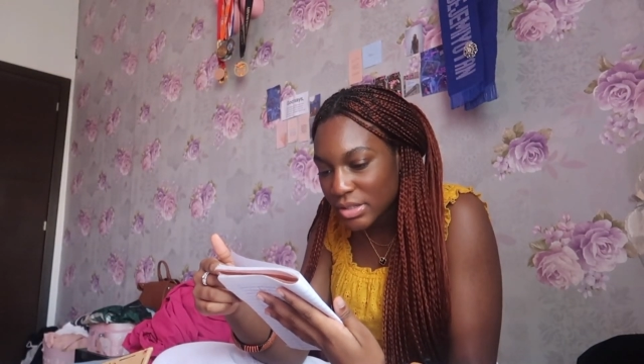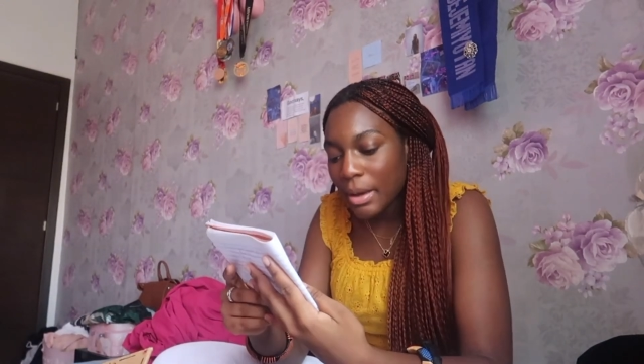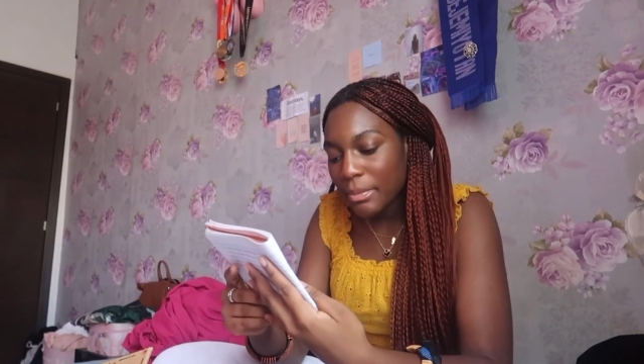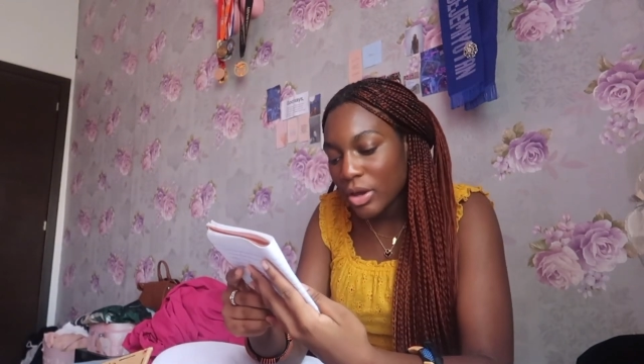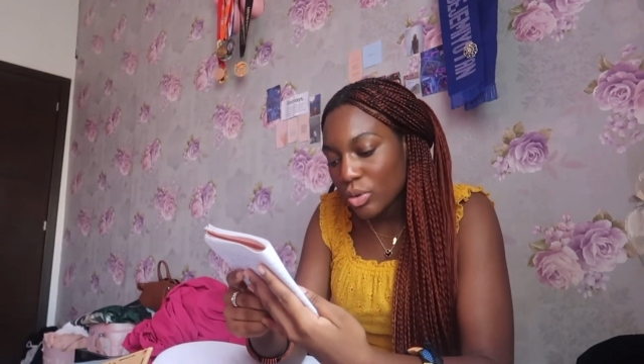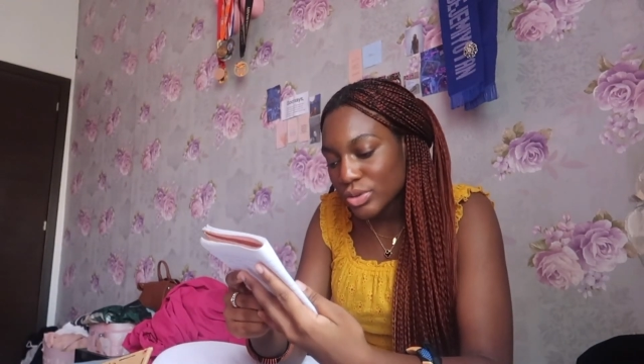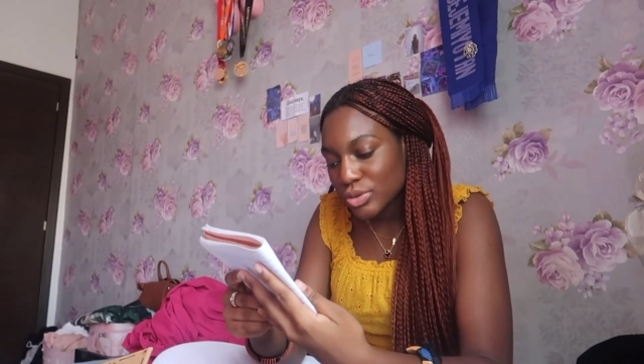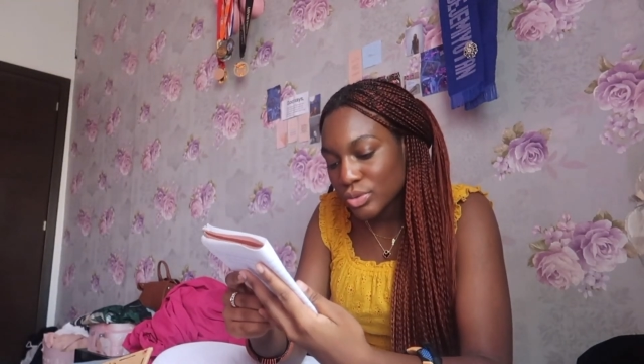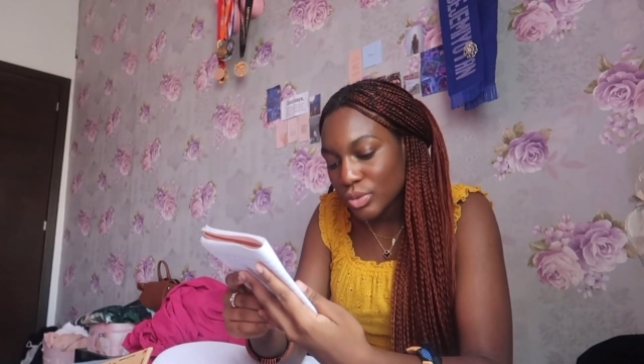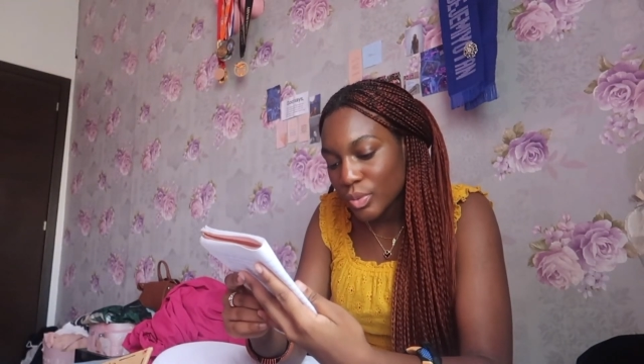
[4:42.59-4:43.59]
At my old
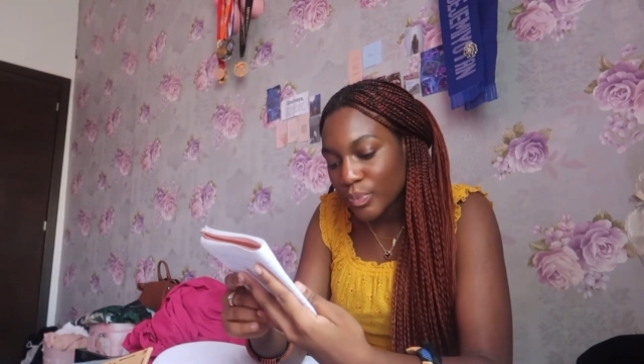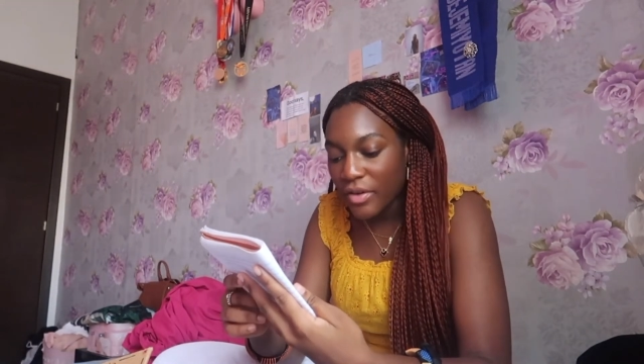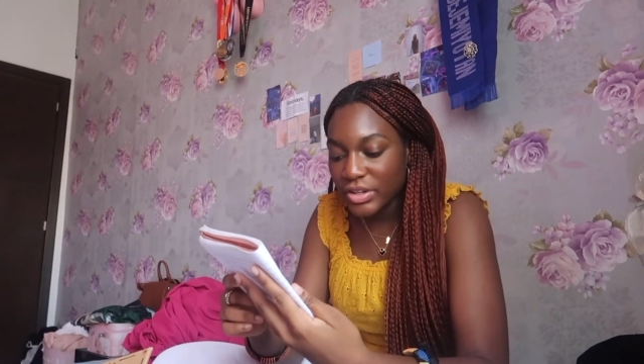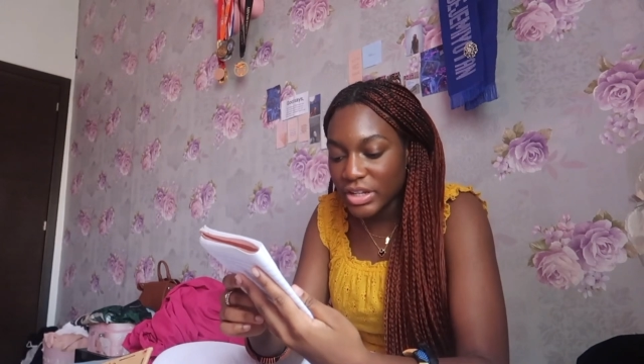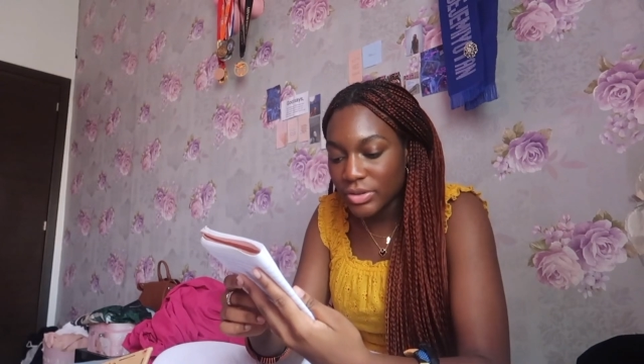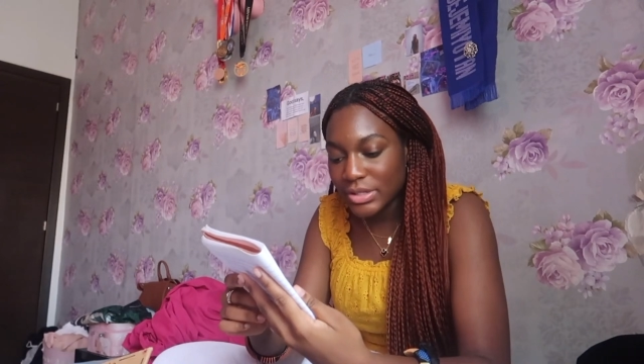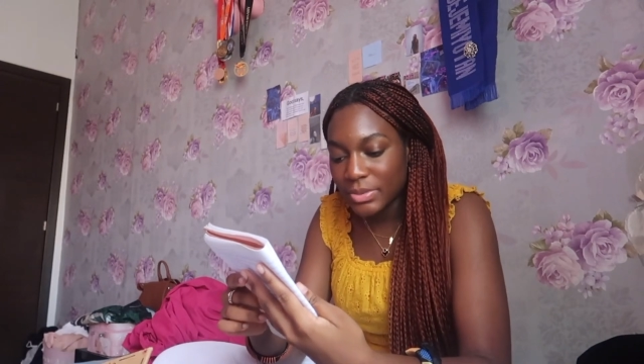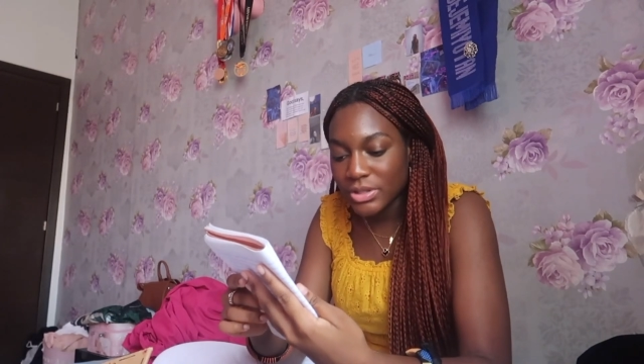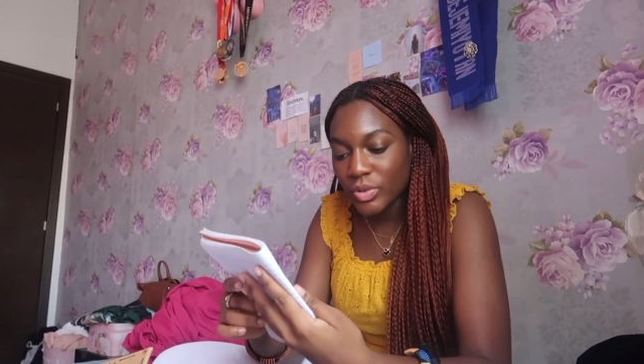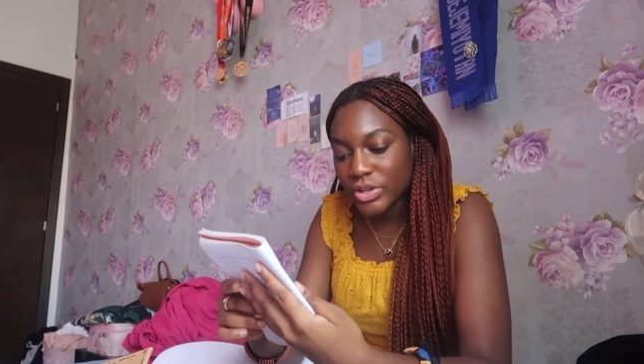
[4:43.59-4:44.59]
school, every day used to
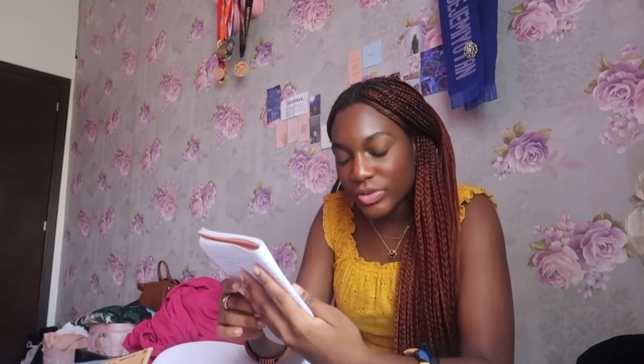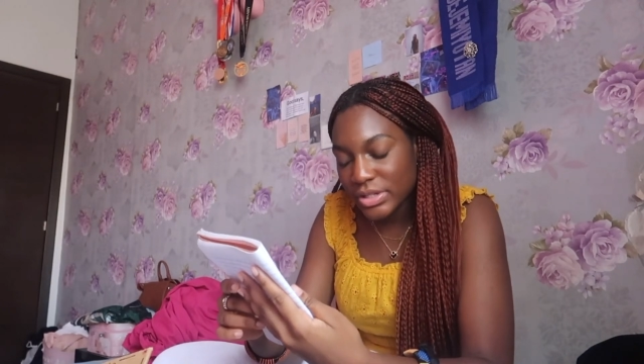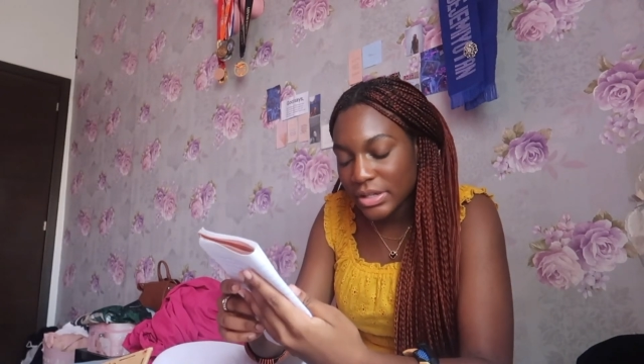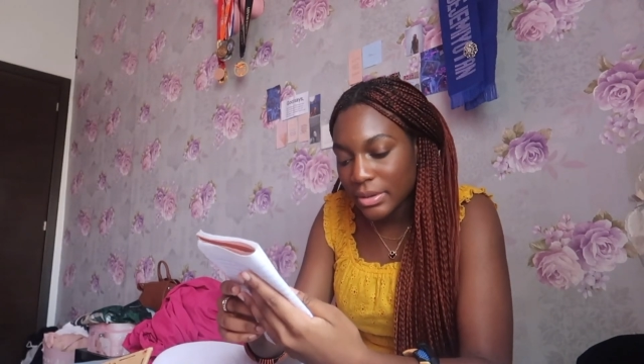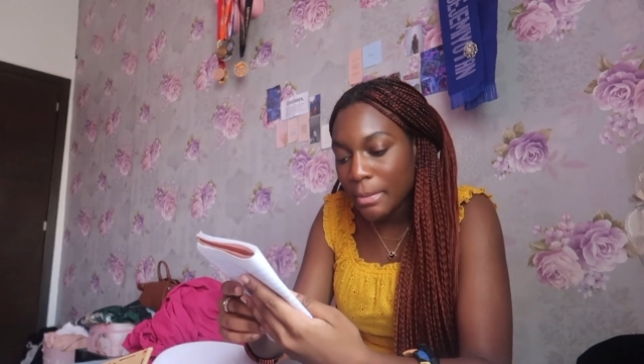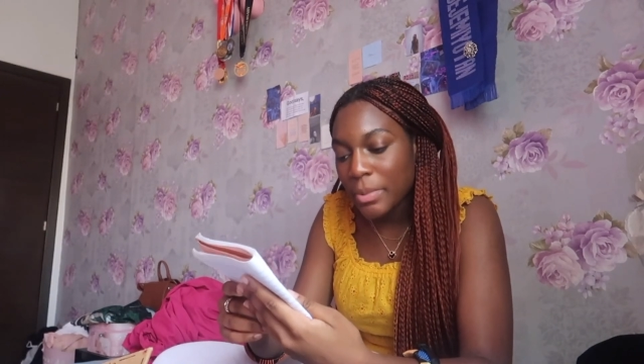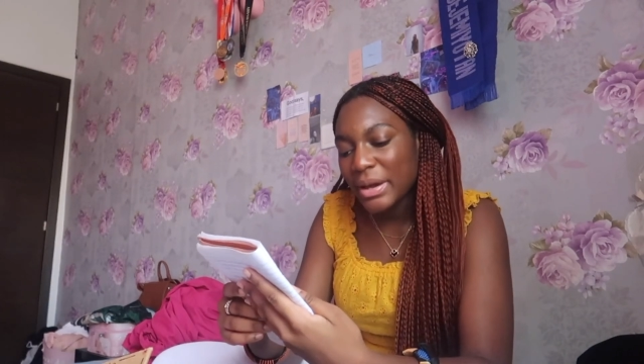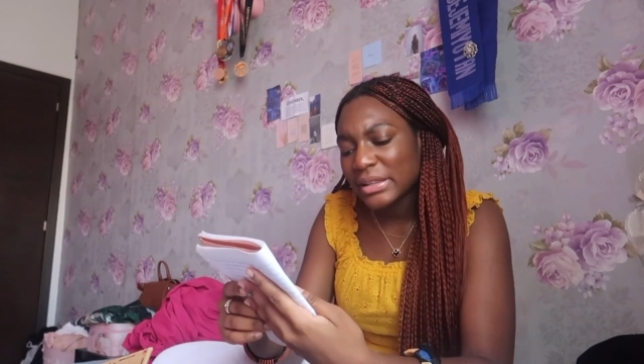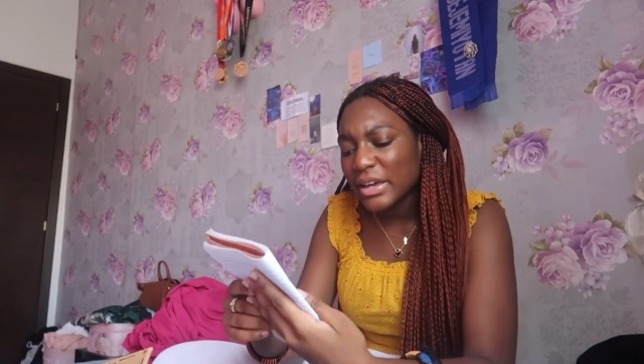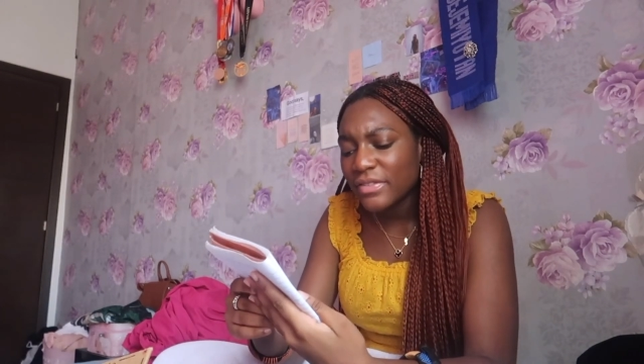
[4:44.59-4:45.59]
be so interesting, but
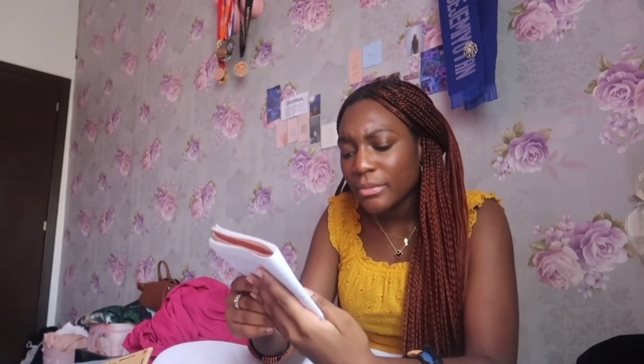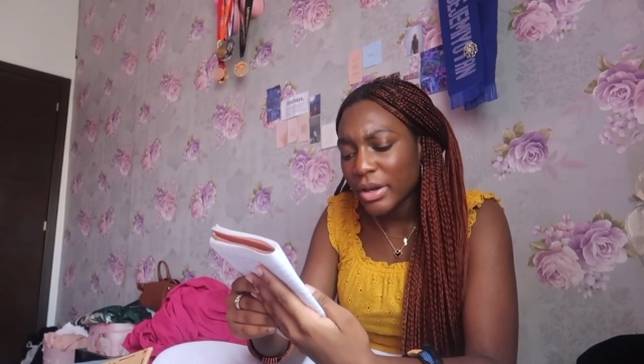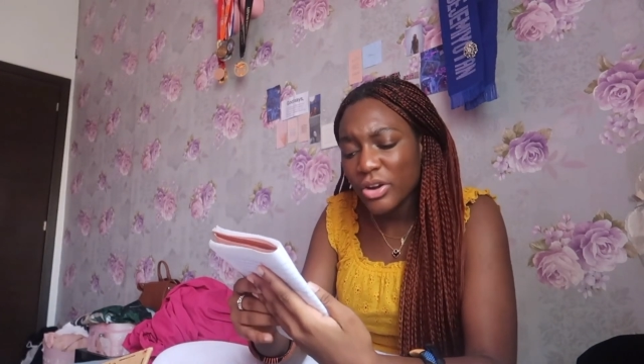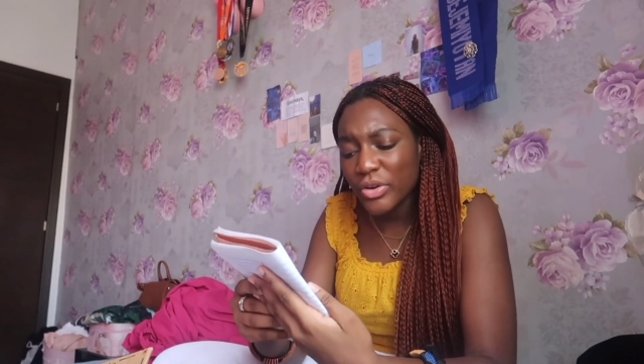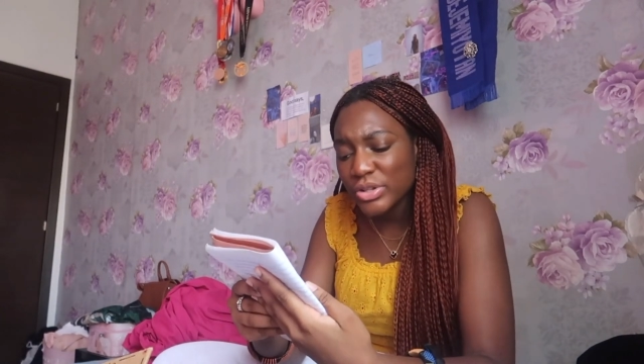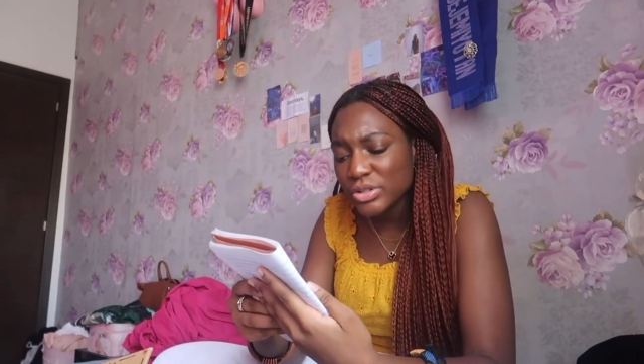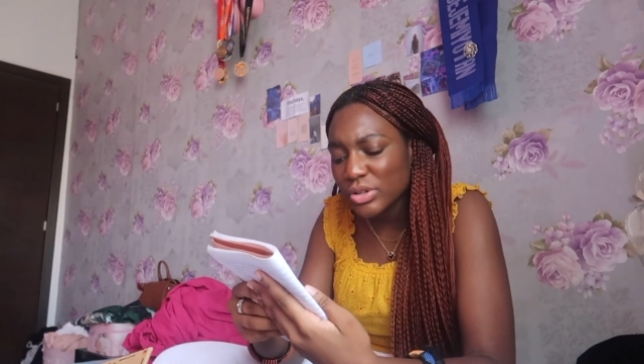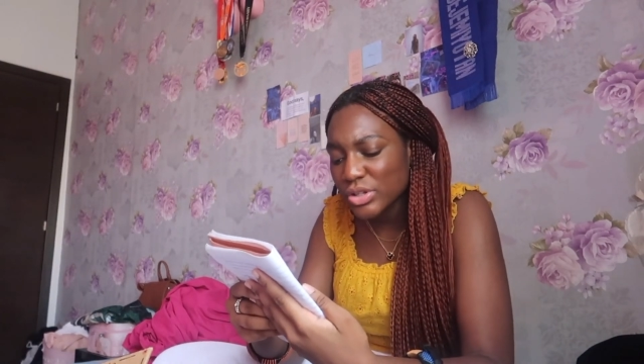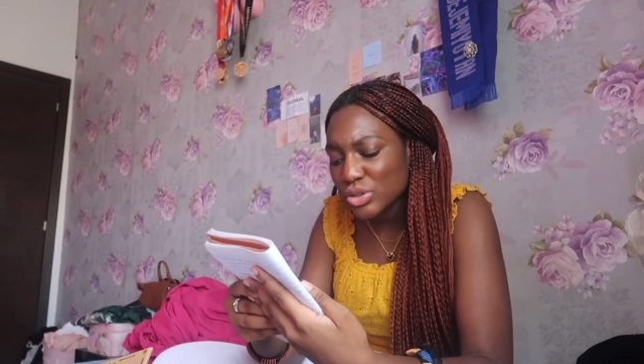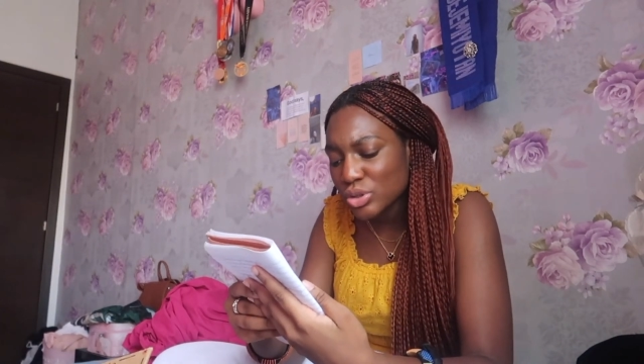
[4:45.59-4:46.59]
my life in my current
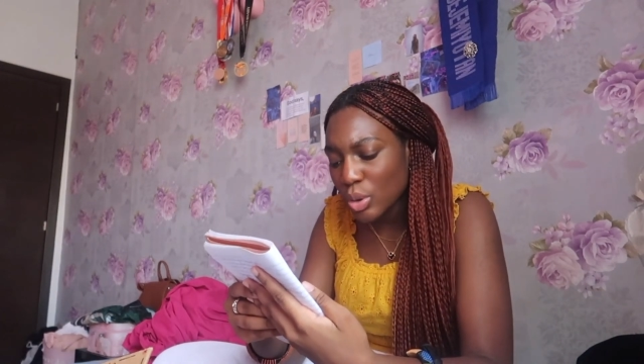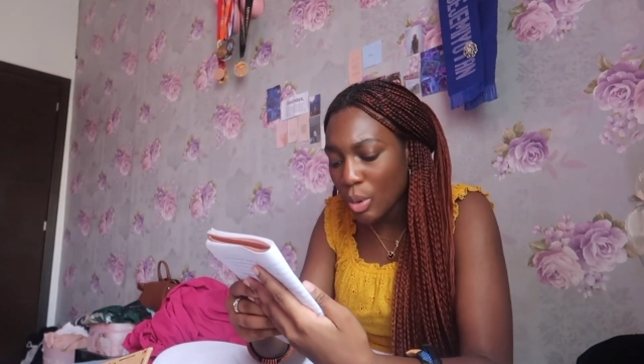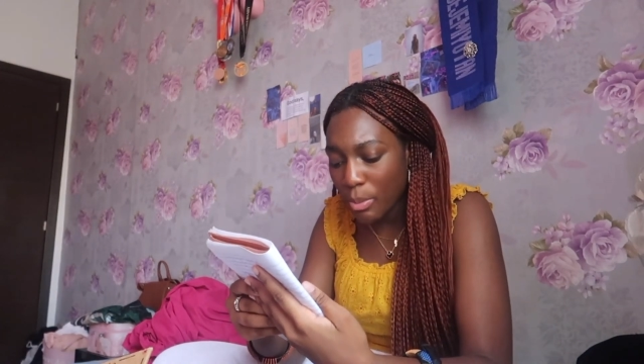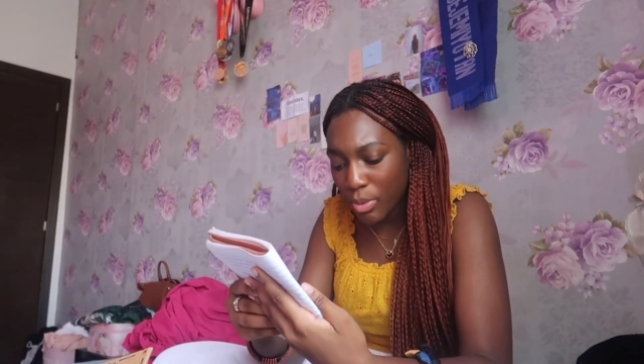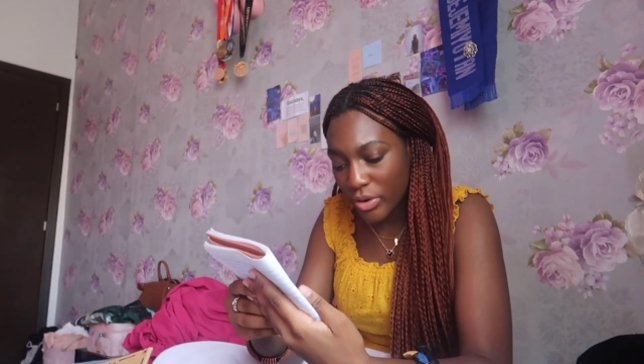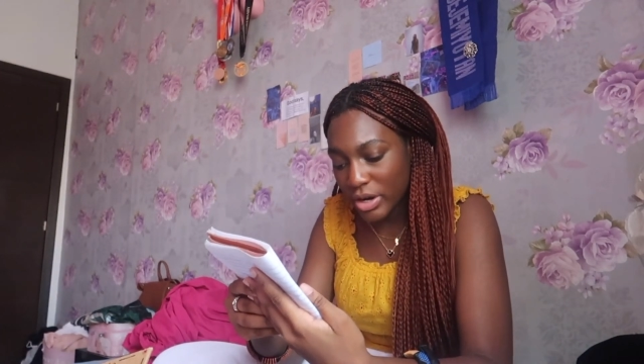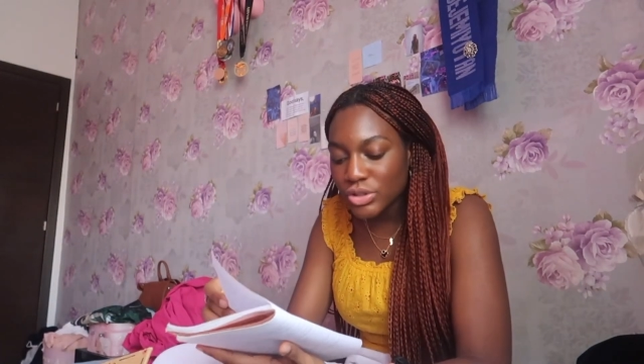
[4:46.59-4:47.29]
school is so boring.